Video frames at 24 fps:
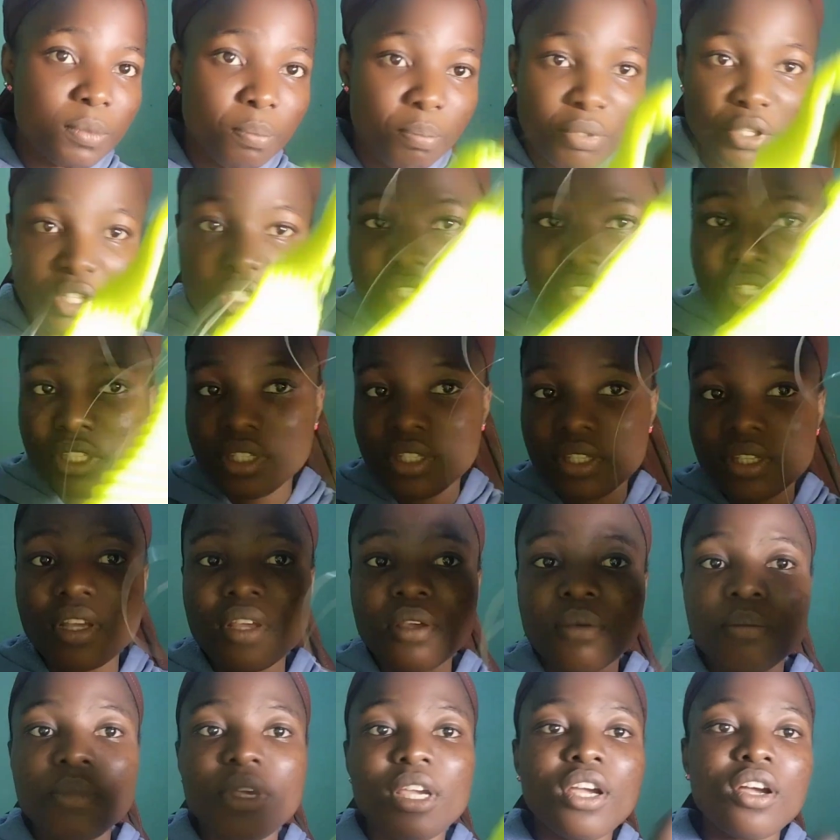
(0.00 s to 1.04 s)
beads,
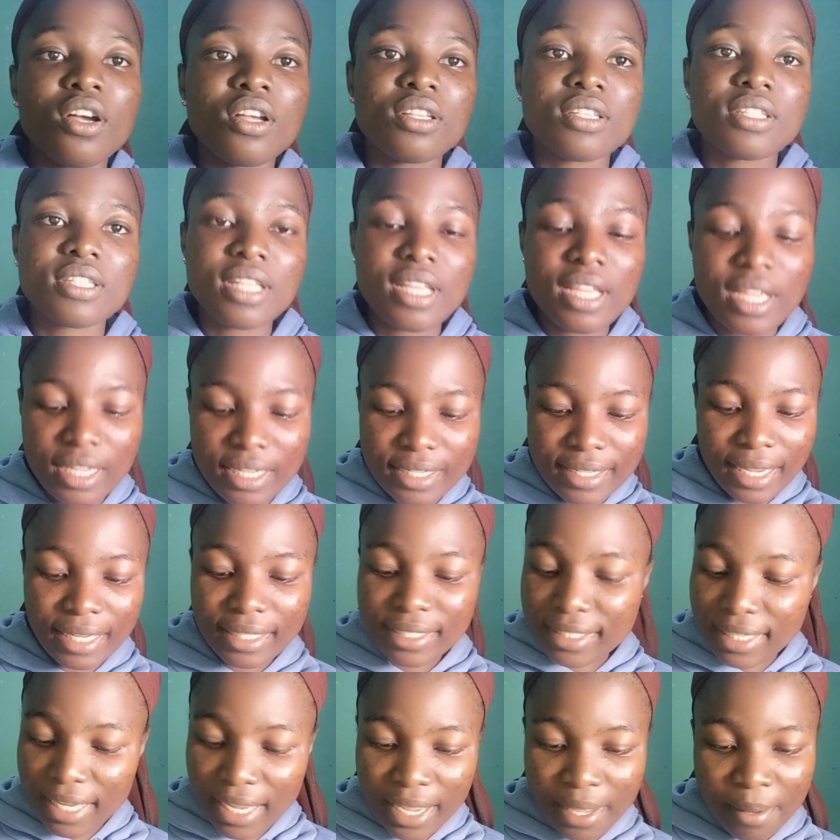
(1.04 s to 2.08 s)
because
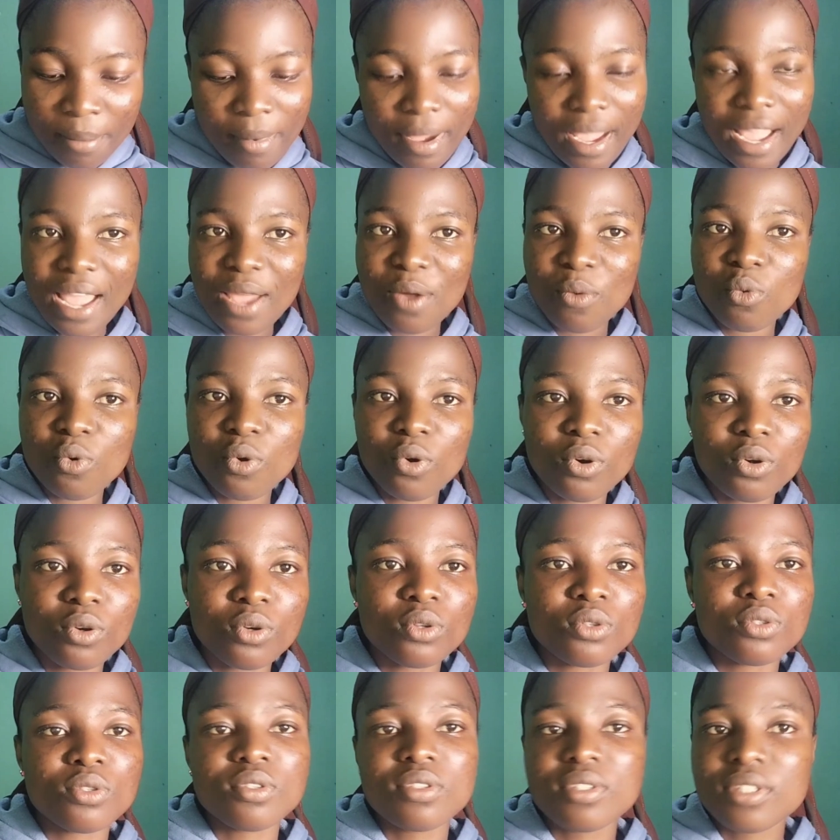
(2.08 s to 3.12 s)
that time I
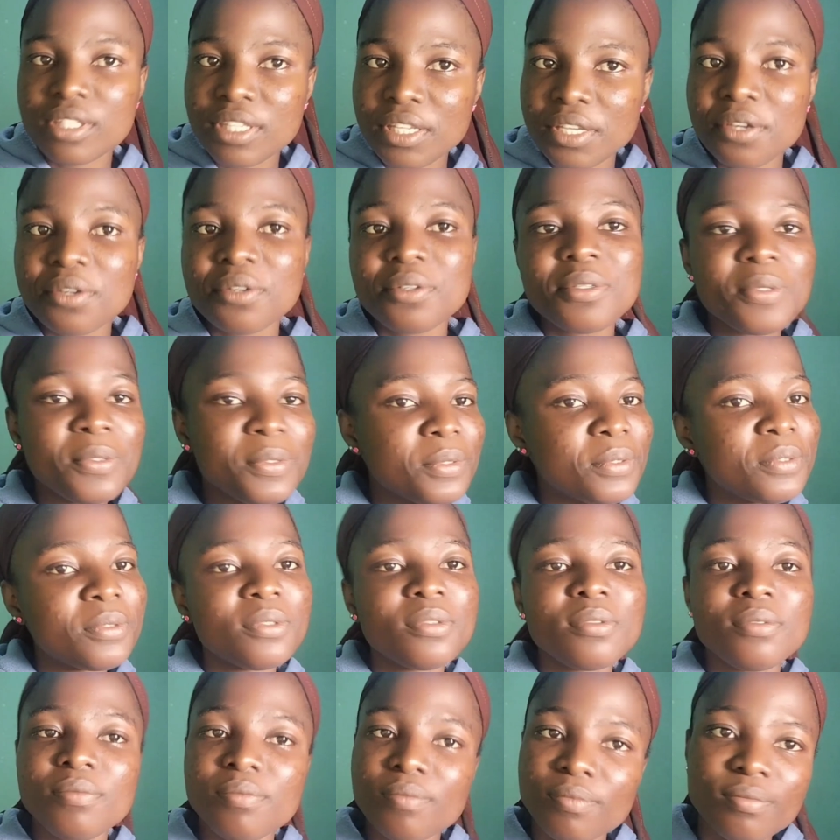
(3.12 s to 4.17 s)
was still
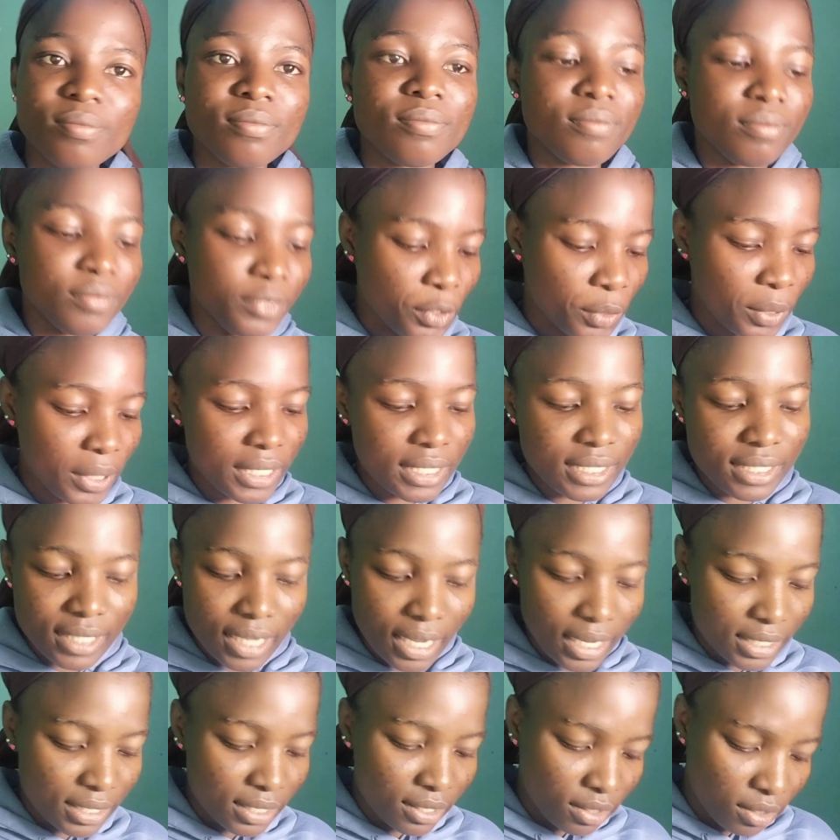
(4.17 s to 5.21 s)
doing
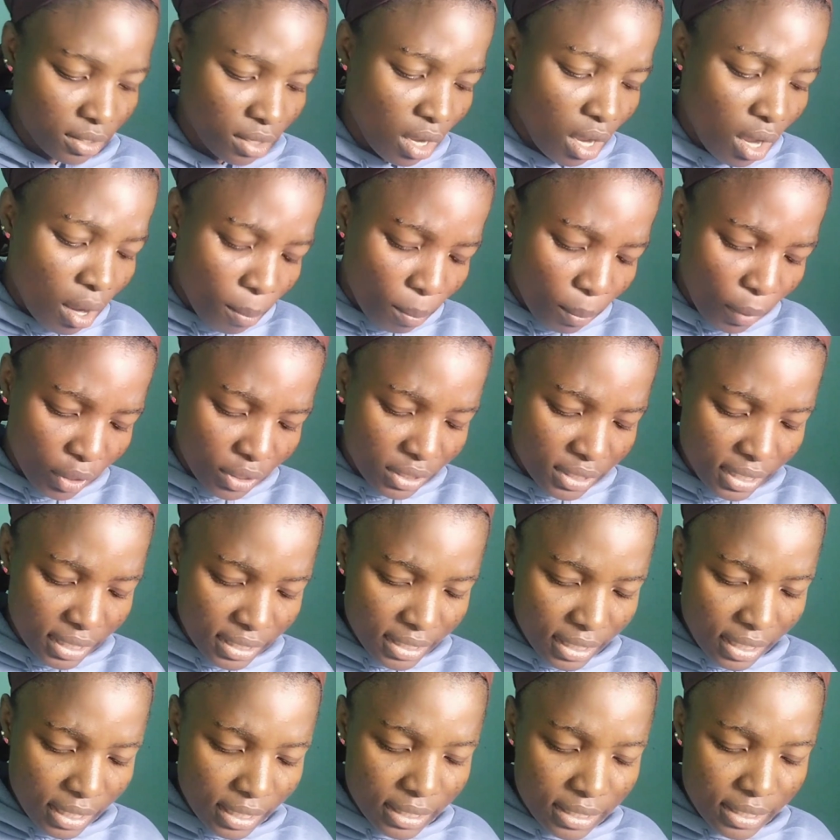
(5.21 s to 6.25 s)
size 6. But this
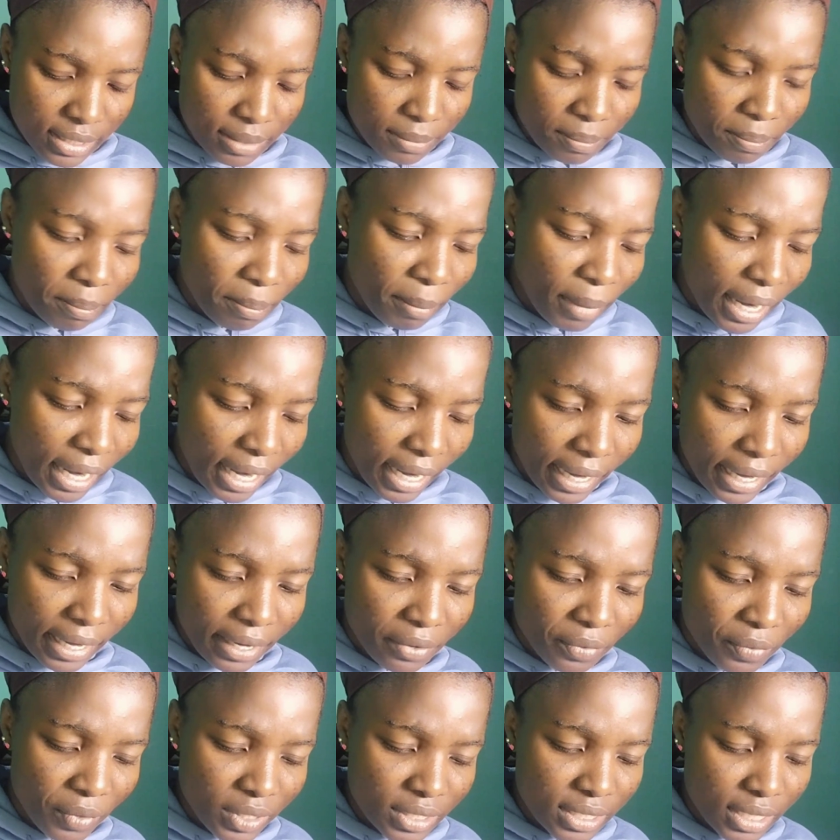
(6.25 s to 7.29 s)
is my
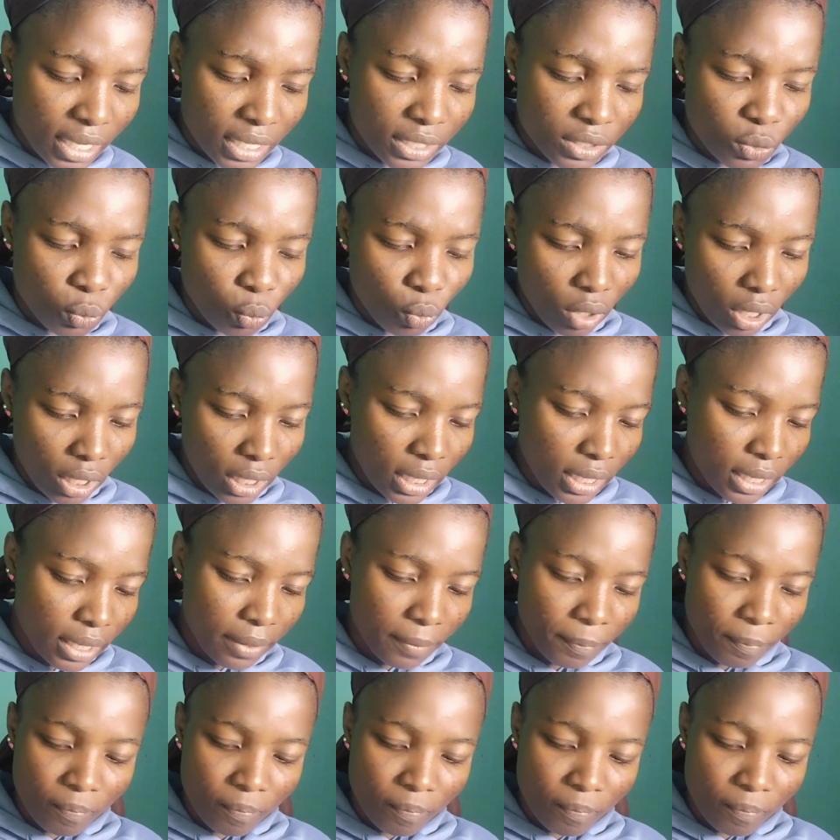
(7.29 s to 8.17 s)
recent work.